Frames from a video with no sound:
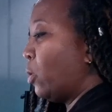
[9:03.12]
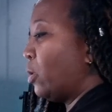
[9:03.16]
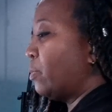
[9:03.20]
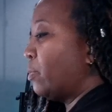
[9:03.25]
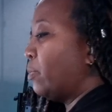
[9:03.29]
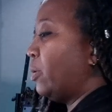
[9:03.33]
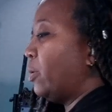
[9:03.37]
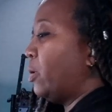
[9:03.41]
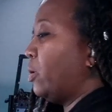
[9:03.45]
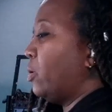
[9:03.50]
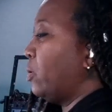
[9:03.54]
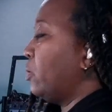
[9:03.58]

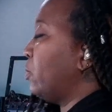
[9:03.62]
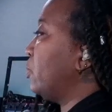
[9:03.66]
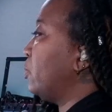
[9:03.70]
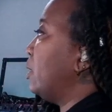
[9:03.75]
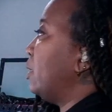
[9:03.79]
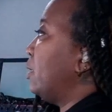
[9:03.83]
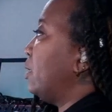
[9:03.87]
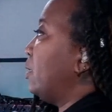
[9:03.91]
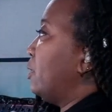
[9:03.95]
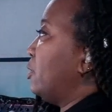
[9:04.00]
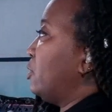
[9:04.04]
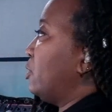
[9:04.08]
mode,
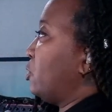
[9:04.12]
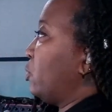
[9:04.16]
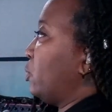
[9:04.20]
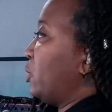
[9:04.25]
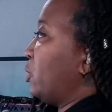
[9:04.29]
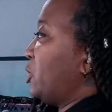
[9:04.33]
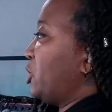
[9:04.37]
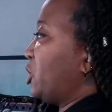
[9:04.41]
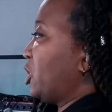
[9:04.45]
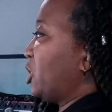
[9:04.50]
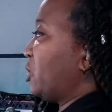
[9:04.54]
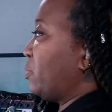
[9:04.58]
so it
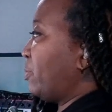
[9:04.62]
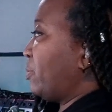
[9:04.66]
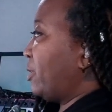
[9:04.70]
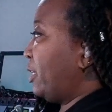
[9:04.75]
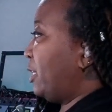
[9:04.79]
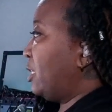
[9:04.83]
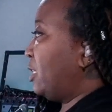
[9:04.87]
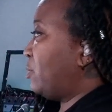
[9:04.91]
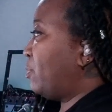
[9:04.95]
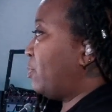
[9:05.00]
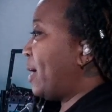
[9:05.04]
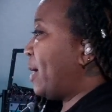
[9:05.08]
just
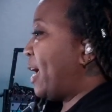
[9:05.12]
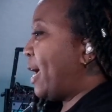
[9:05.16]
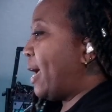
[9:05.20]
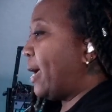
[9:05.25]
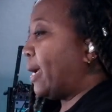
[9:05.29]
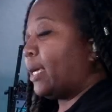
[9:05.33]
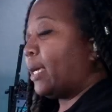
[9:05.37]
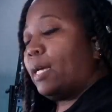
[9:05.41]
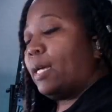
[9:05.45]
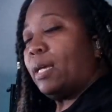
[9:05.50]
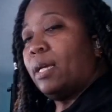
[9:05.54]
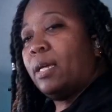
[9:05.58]
plays back.
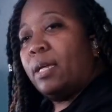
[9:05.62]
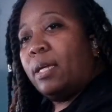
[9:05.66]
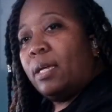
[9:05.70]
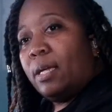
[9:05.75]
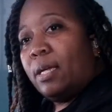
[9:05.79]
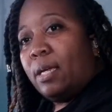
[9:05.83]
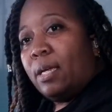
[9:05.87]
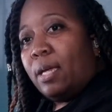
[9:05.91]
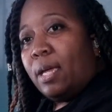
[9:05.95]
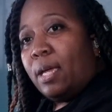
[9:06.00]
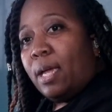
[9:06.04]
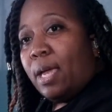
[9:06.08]

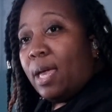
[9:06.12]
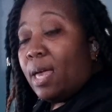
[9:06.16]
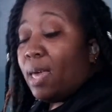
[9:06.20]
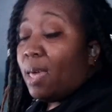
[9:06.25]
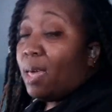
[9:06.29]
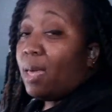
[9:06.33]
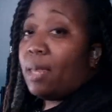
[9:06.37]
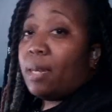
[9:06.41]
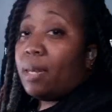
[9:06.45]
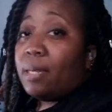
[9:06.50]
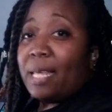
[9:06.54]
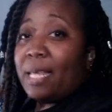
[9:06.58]

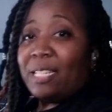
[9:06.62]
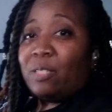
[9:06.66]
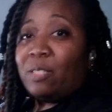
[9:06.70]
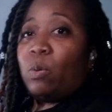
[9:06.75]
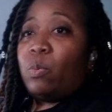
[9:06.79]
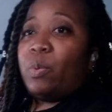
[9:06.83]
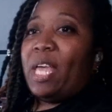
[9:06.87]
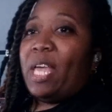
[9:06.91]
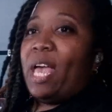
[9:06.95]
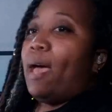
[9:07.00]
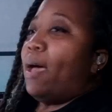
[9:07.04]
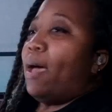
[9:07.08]
And that's what
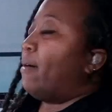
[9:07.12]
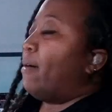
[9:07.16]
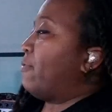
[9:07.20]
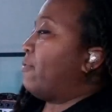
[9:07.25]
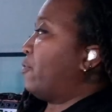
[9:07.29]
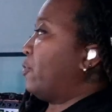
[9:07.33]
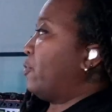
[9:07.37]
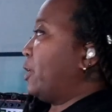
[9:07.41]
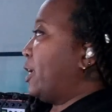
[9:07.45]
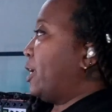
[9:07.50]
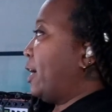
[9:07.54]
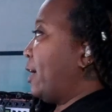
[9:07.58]
we have
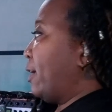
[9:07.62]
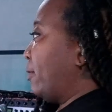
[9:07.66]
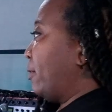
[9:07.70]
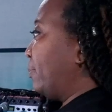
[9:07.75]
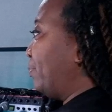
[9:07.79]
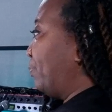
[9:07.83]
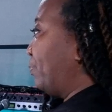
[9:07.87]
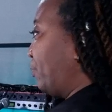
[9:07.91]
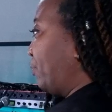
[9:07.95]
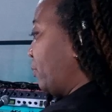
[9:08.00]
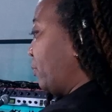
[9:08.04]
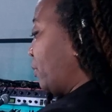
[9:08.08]
for now.
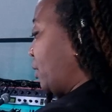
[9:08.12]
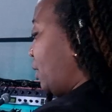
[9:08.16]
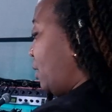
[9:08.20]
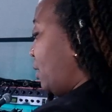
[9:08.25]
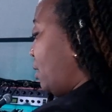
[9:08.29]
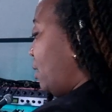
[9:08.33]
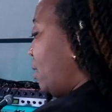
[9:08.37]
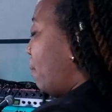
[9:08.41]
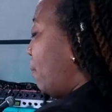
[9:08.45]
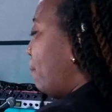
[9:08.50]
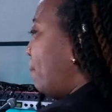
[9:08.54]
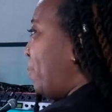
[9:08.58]

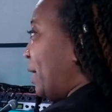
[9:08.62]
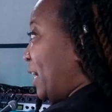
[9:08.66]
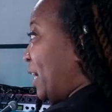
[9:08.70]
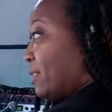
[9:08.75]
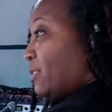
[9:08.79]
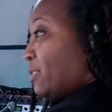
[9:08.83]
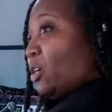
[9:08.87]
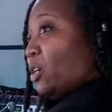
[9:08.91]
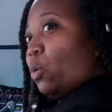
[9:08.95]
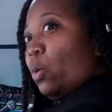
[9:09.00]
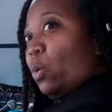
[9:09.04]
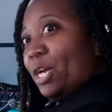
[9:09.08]

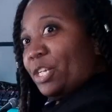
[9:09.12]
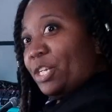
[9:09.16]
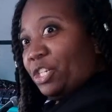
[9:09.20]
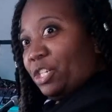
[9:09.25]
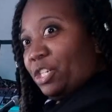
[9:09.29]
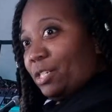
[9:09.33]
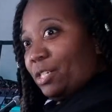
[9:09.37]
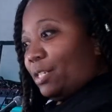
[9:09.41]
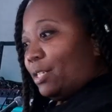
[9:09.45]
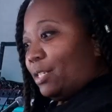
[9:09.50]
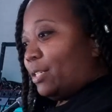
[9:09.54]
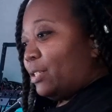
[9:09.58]
But the
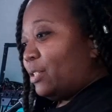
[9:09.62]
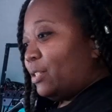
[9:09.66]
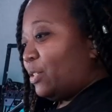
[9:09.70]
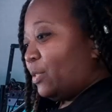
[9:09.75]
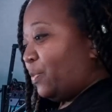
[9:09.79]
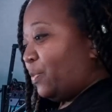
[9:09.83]
question is,